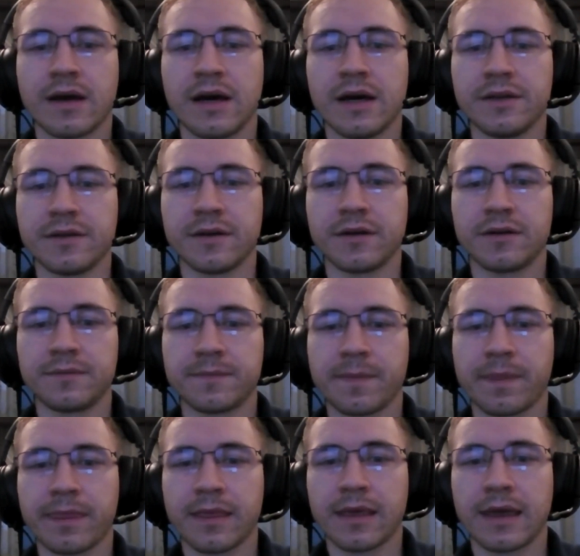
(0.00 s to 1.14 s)
Hi there,
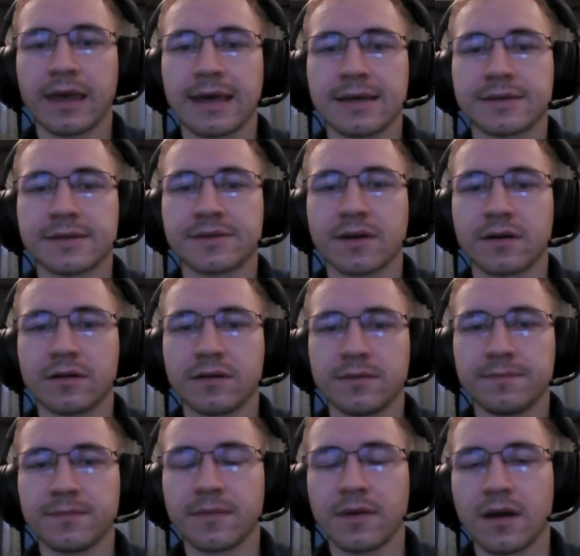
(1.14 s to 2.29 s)
it's
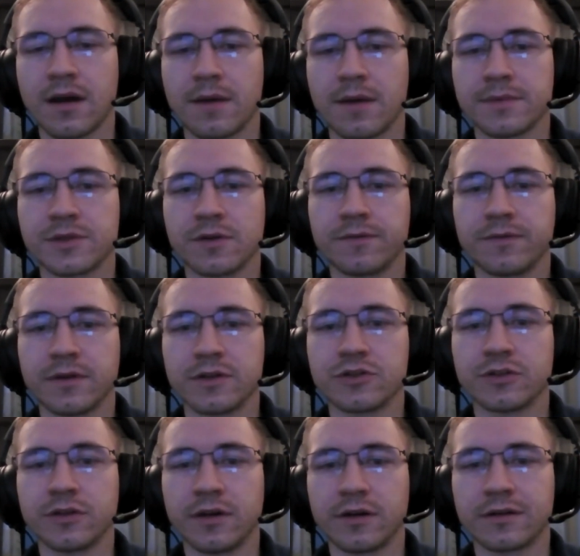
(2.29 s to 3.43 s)
Artem. I'm a software
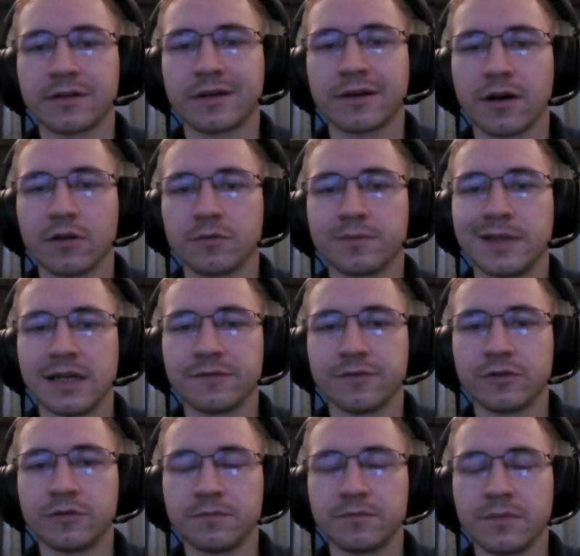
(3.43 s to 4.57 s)
engineer at Crown
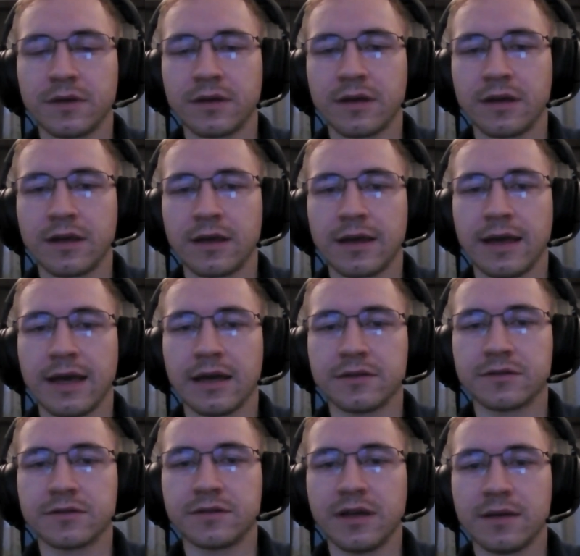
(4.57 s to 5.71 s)
Platform, and
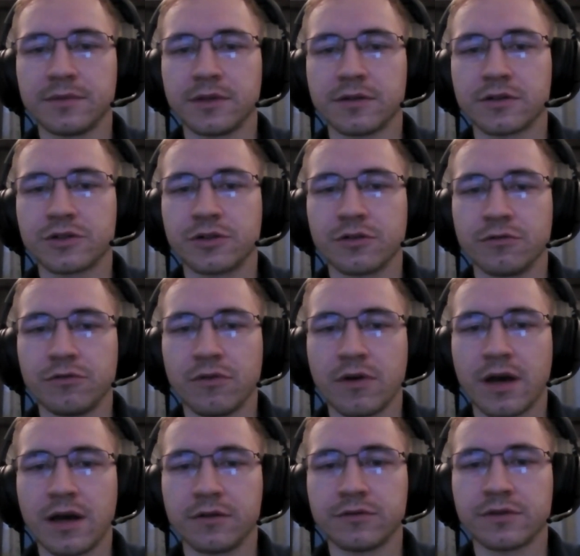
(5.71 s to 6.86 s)
today I'm going to show you
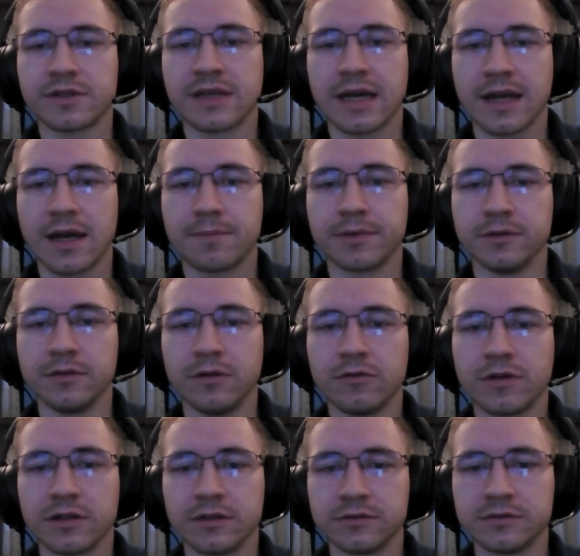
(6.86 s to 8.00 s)
how to set up a
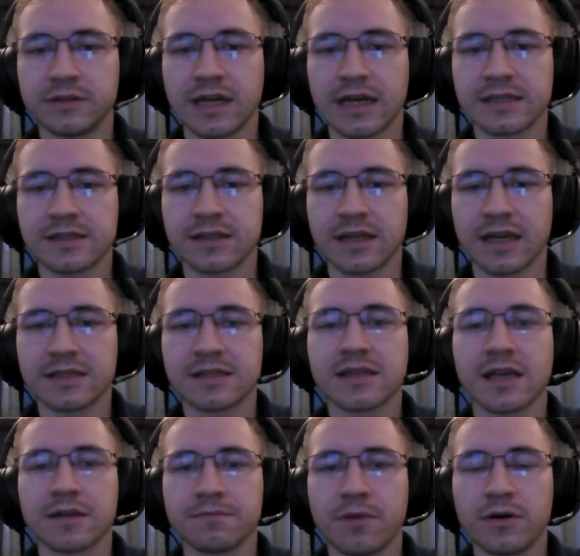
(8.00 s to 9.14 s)
local testnet
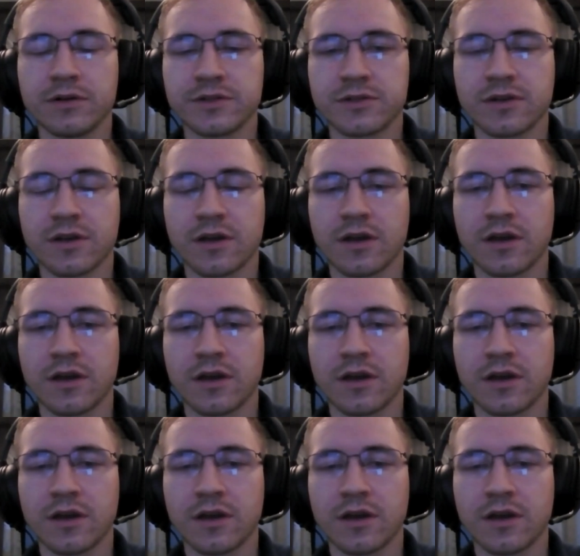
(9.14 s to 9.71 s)
sandbox